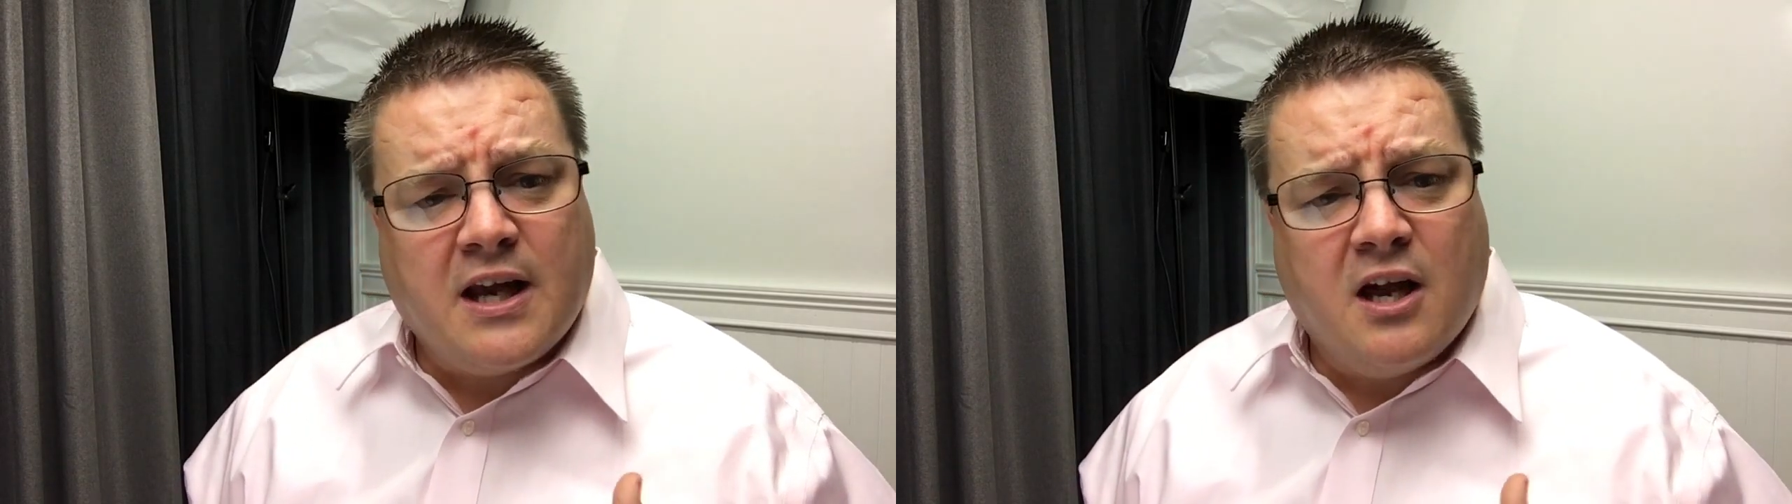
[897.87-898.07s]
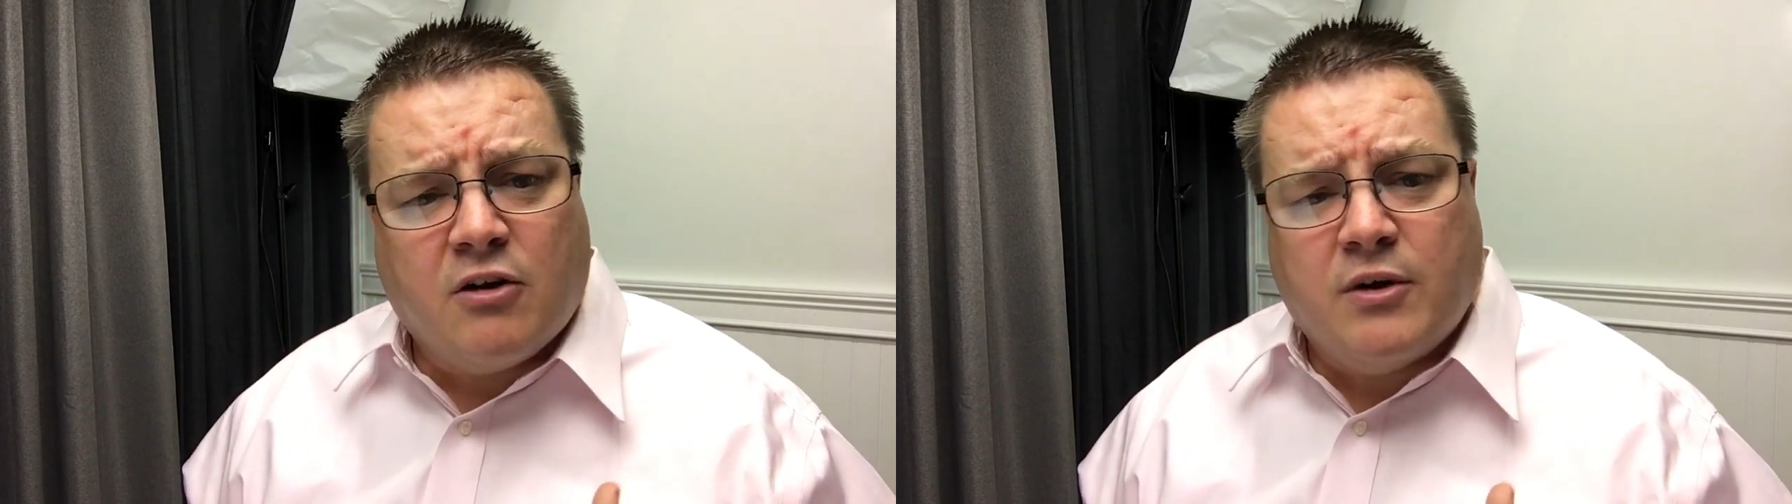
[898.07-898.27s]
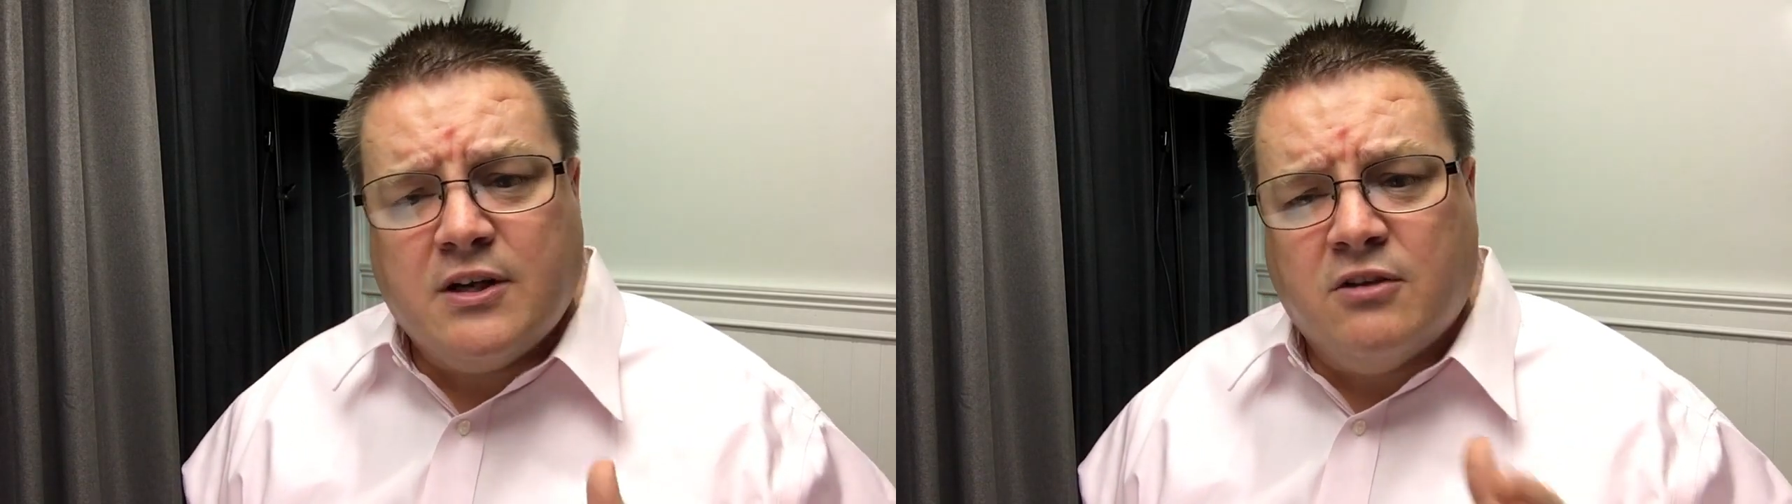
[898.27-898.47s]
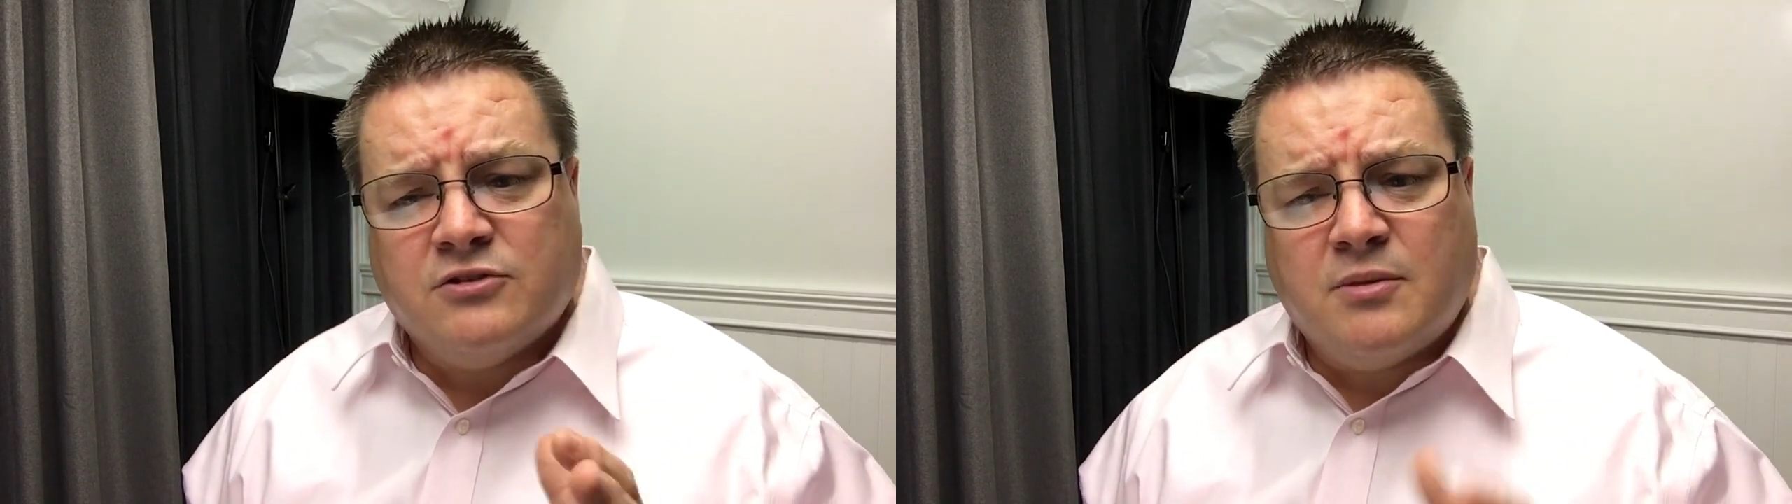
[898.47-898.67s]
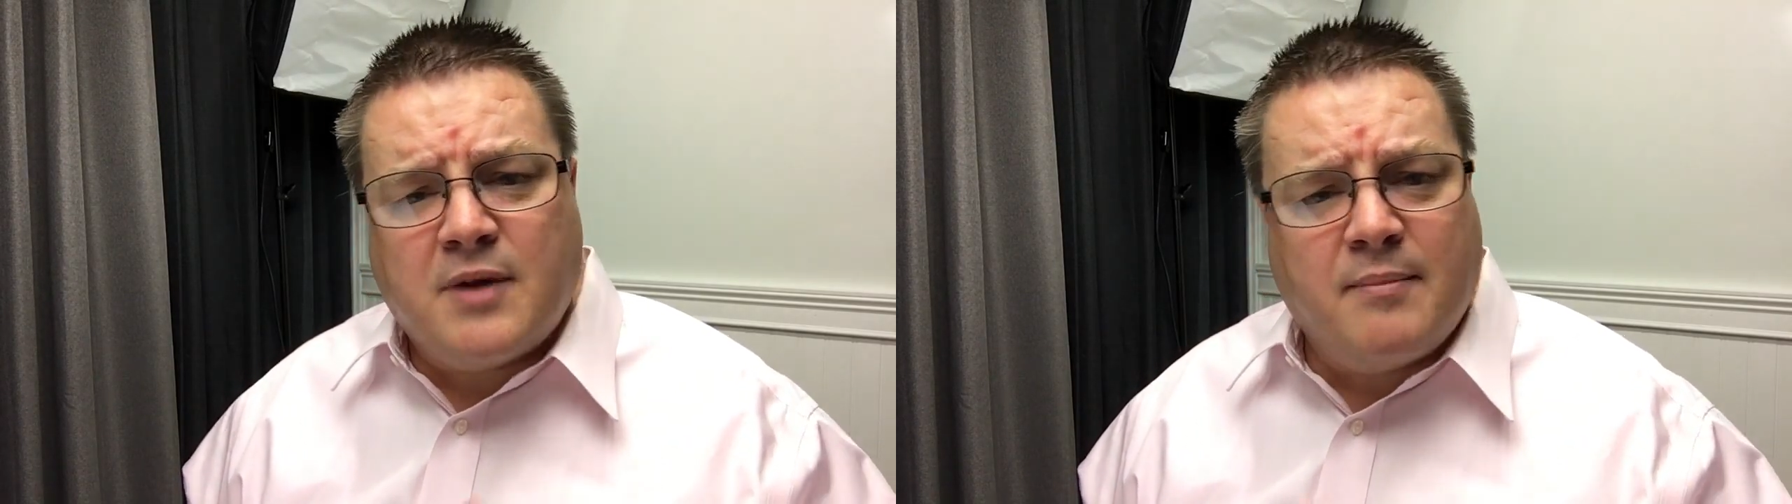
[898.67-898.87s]
hungry till
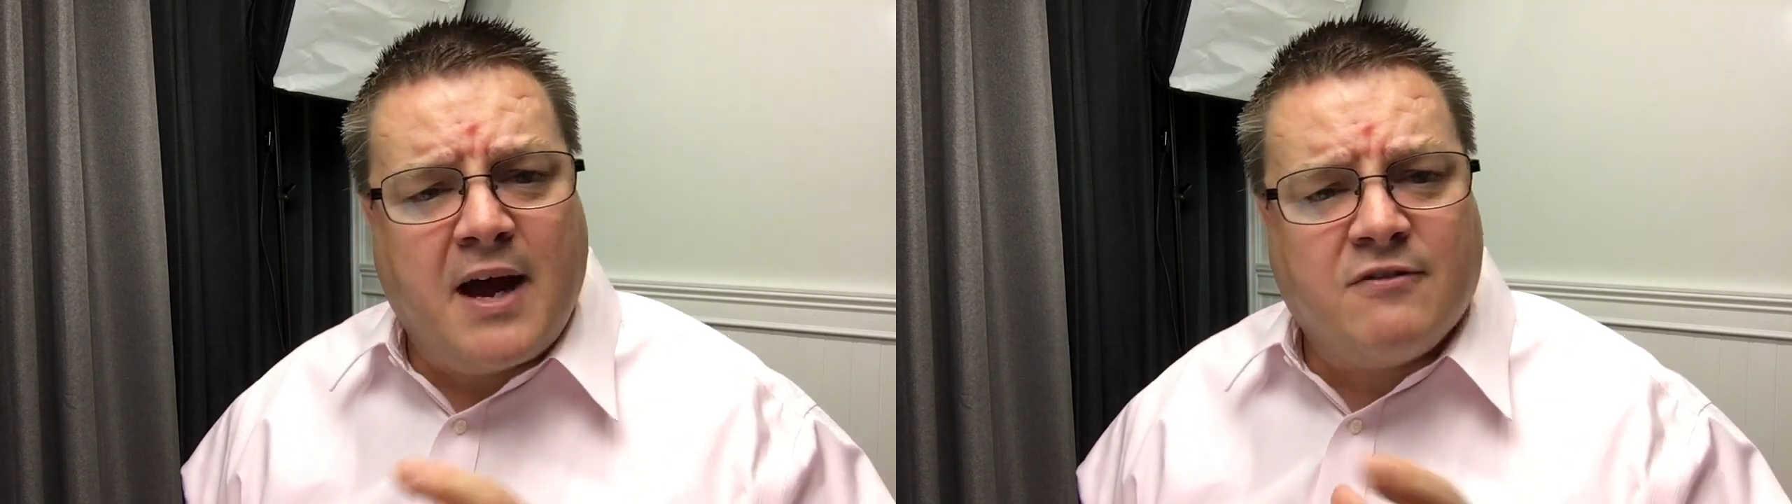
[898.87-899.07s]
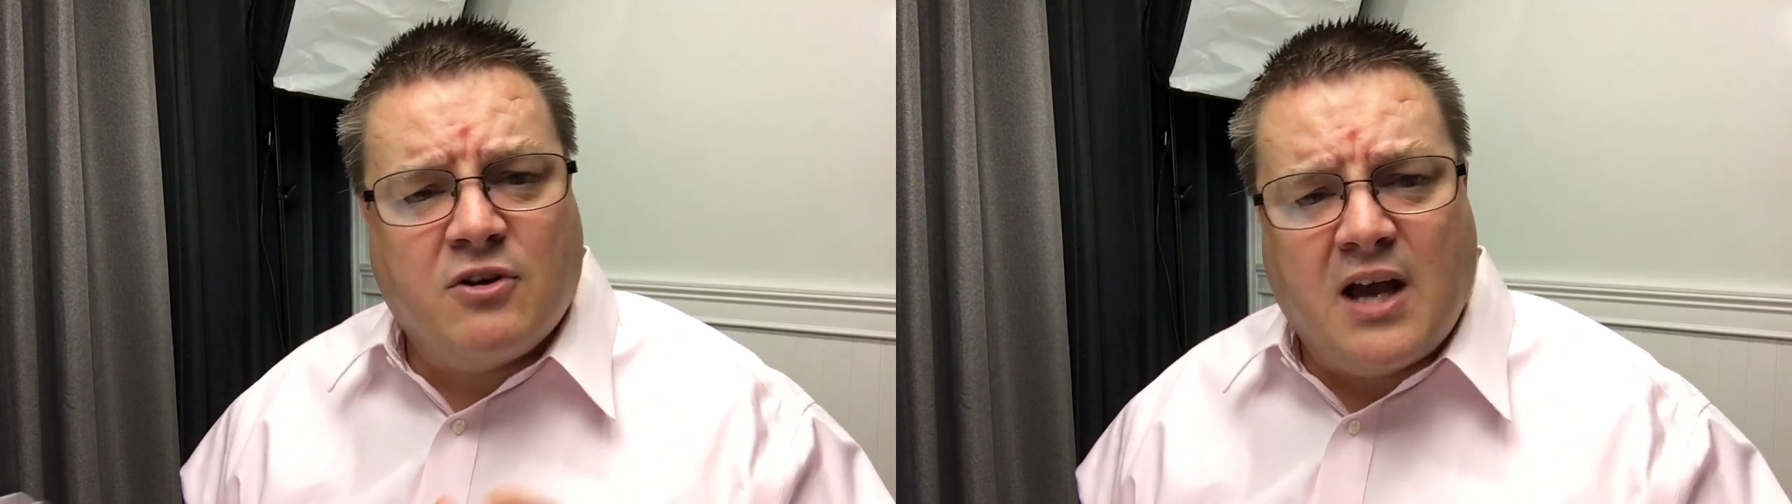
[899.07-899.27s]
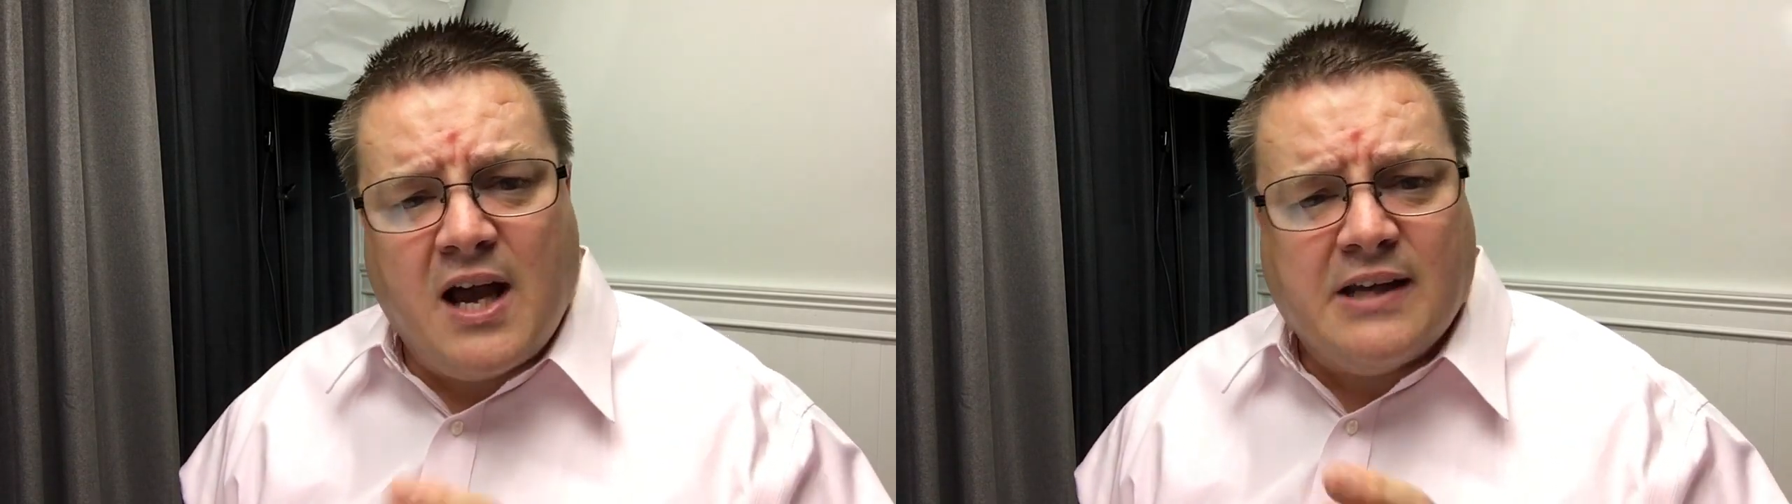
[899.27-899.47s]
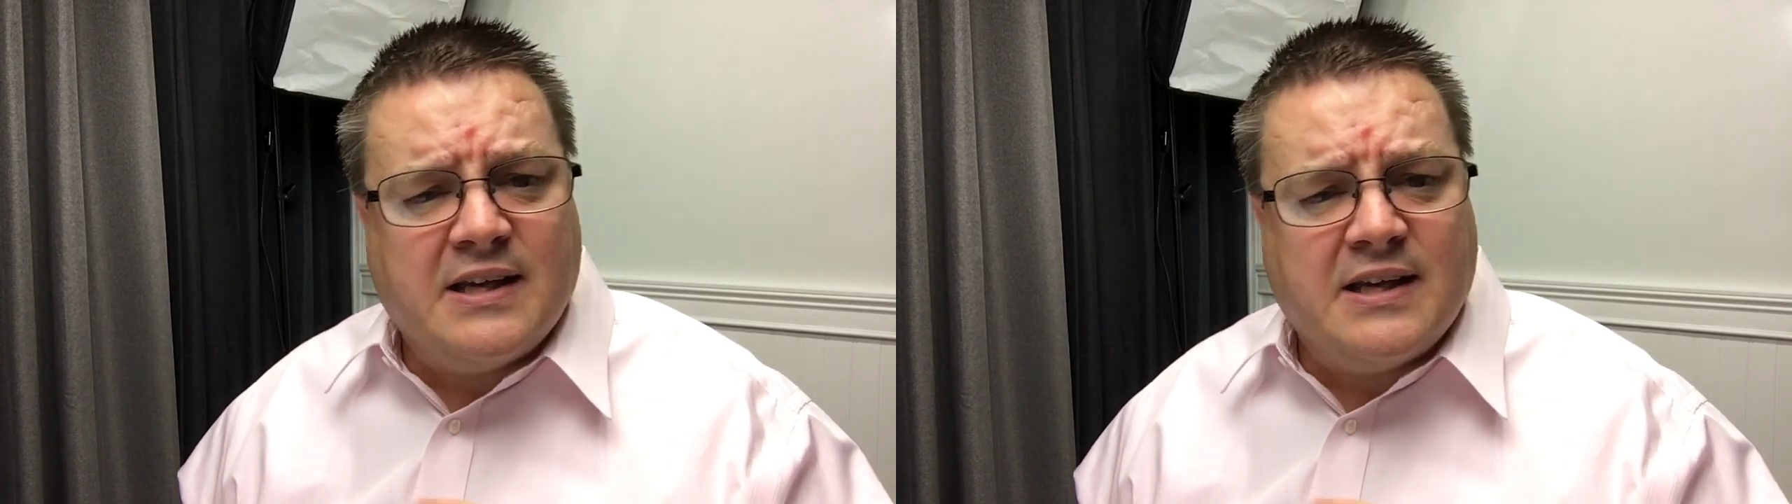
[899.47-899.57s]
sometime after 9,